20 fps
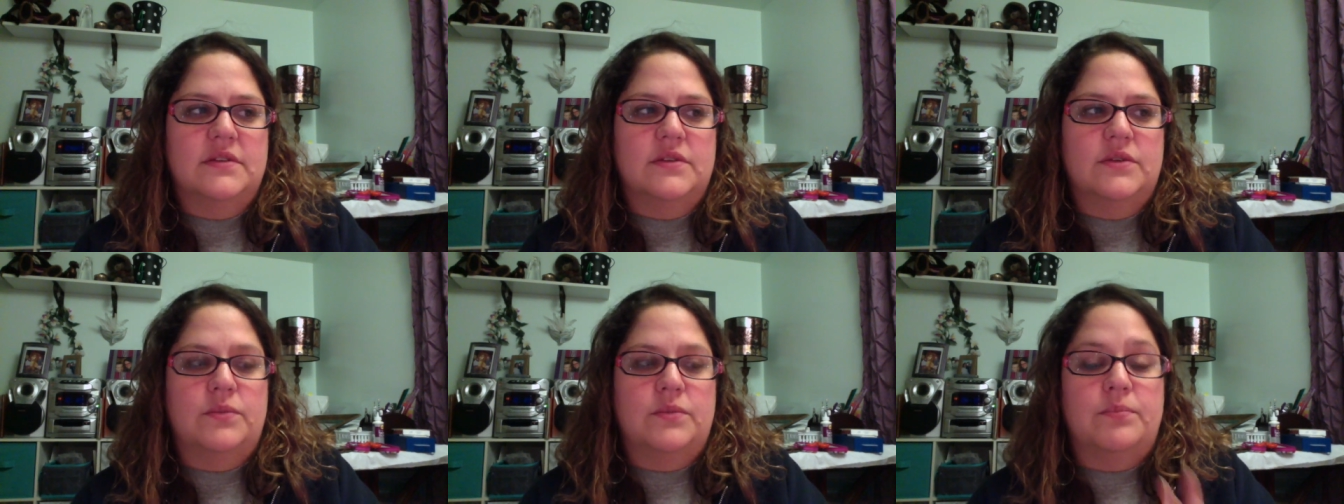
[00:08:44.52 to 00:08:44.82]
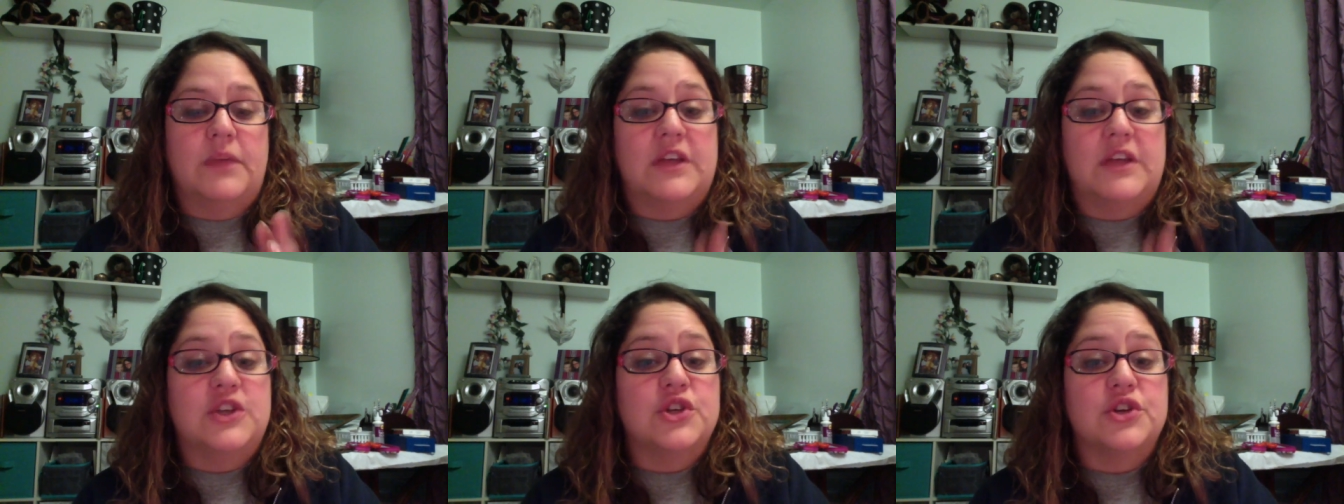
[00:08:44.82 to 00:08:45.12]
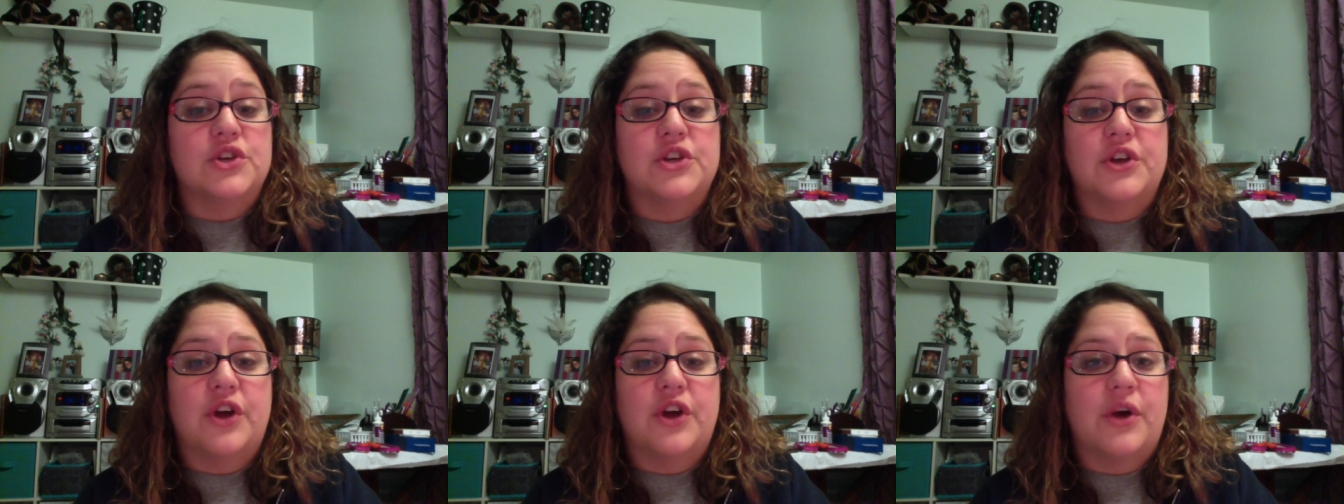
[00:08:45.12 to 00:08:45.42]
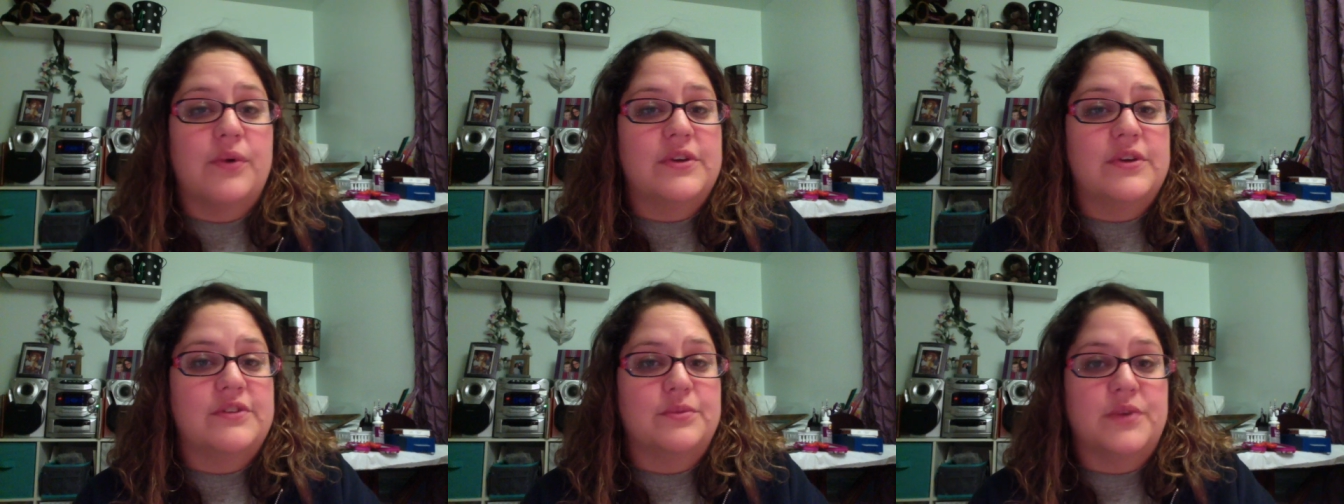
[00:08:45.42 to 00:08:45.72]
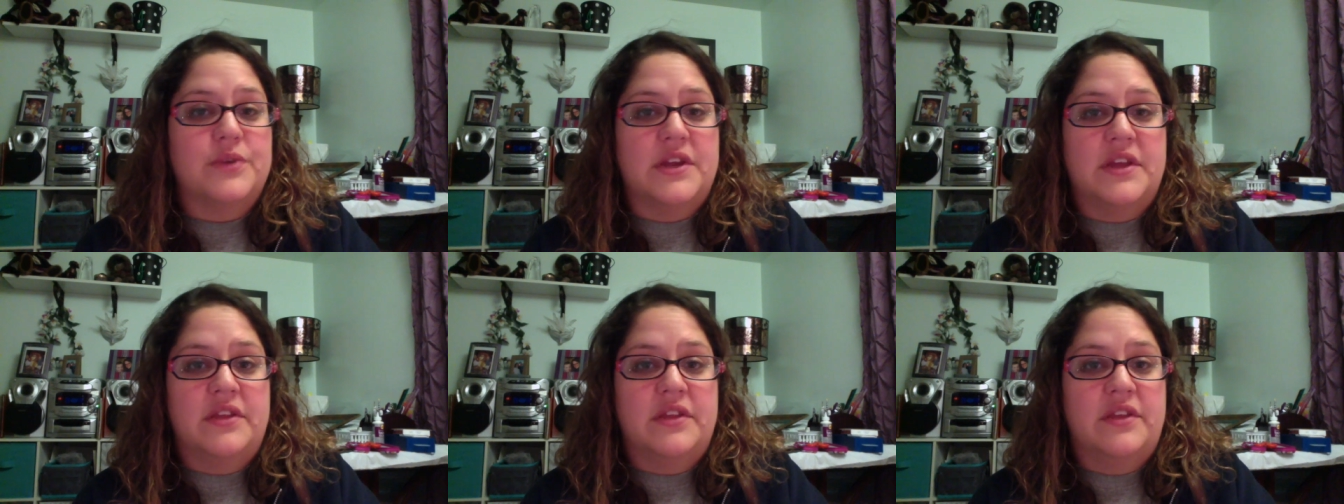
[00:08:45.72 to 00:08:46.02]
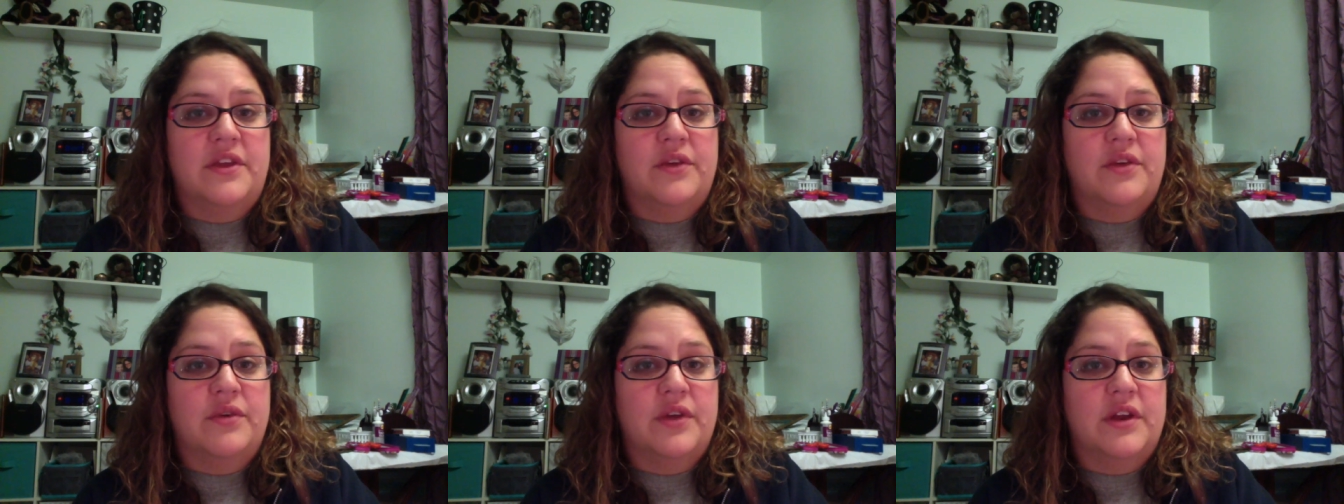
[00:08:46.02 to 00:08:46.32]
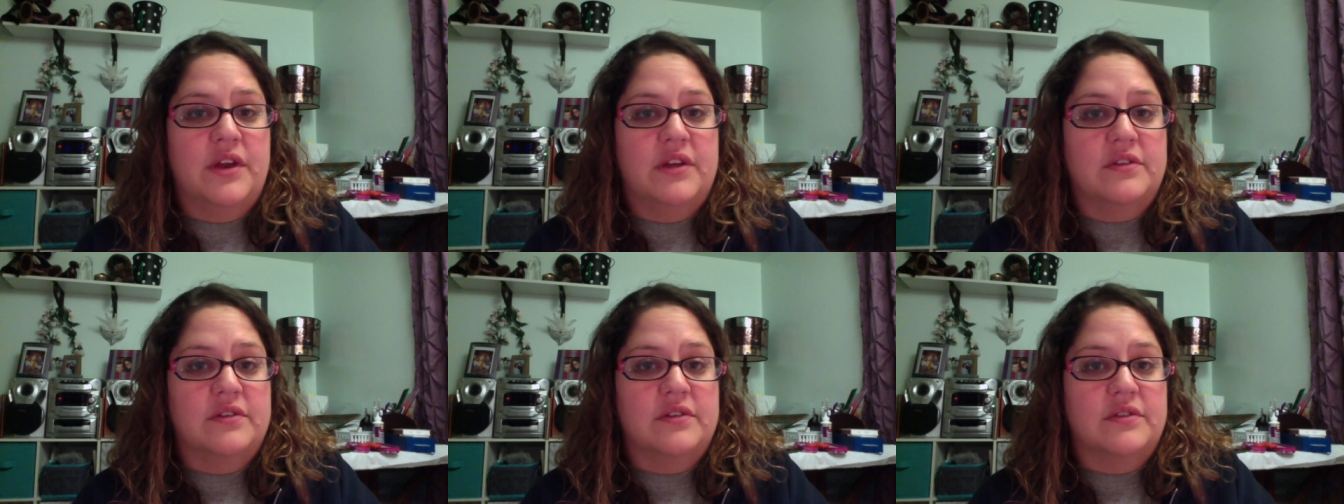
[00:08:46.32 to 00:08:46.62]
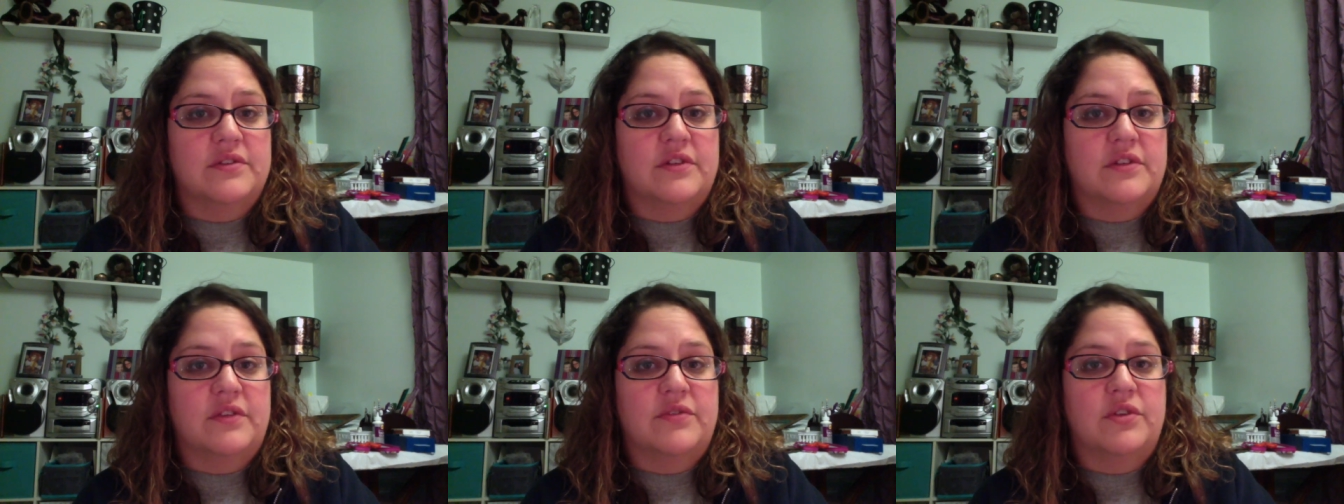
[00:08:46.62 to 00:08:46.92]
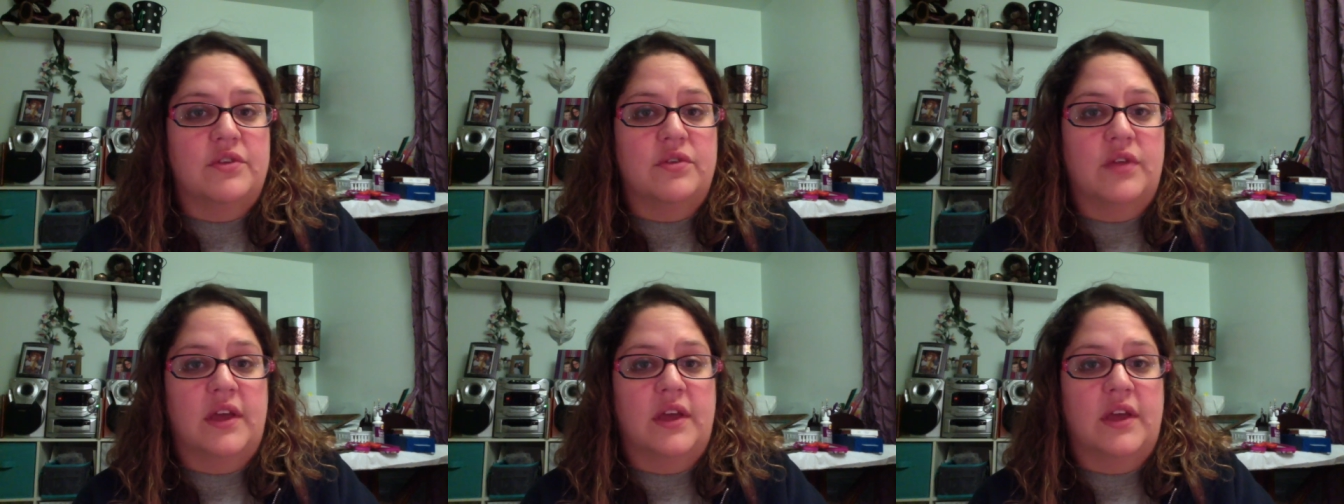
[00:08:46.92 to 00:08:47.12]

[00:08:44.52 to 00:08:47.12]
Make sure you're always reading the ingredients on stuff too.